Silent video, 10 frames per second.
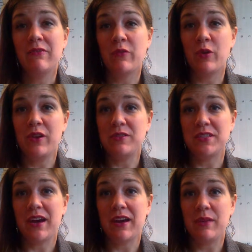for your
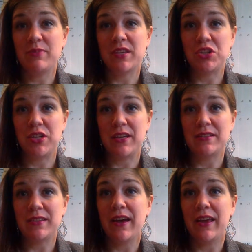type, such
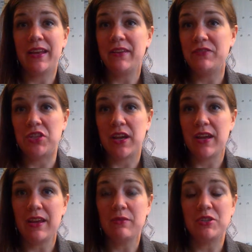as
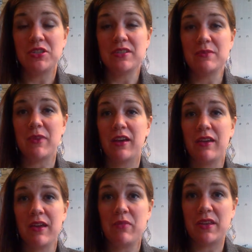INFJ, which is
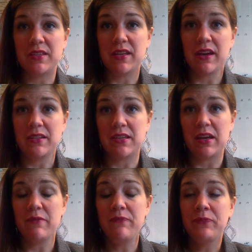my MBTI
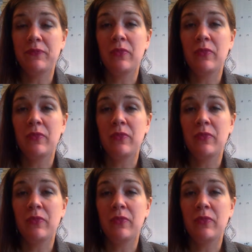type.